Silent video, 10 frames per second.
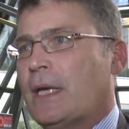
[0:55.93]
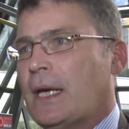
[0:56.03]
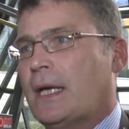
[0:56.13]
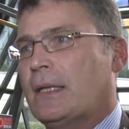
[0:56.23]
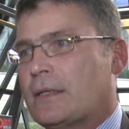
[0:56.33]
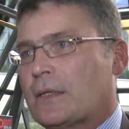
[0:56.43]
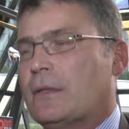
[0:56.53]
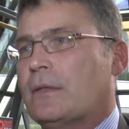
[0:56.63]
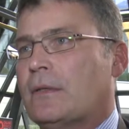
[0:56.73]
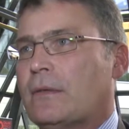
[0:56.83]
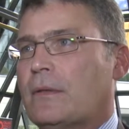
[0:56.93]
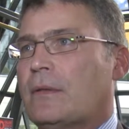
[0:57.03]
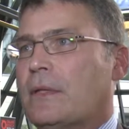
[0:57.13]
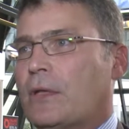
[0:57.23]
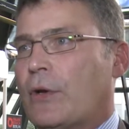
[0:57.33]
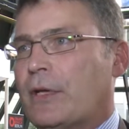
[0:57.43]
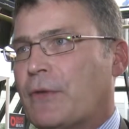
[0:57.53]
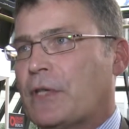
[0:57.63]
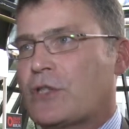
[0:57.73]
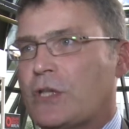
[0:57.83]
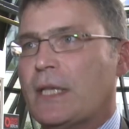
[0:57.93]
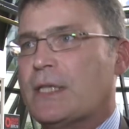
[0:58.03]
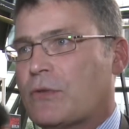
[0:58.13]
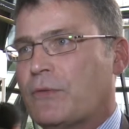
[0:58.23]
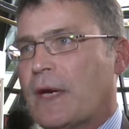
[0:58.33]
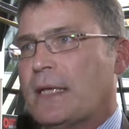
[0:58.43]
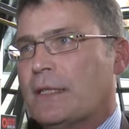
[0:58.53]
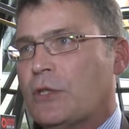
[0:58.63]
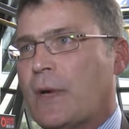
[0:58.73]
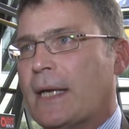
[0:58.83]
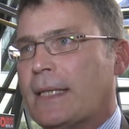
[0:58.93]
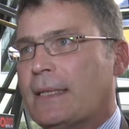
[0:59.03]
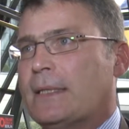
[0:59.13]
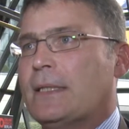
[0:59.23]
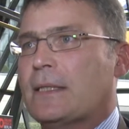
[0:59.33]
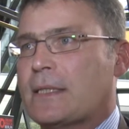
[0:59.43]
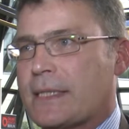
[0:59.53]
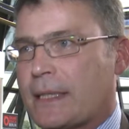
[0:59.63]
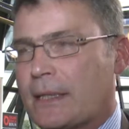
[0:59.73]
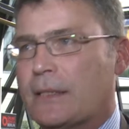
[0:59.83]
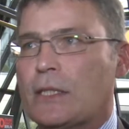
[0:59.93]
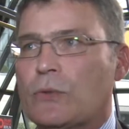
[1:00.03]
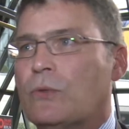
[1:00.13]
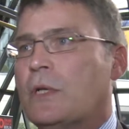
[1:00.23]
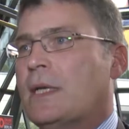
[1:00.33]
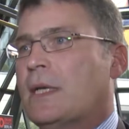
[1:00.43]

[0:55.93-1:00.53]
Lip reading: and the learning function needs to find a new identity, a new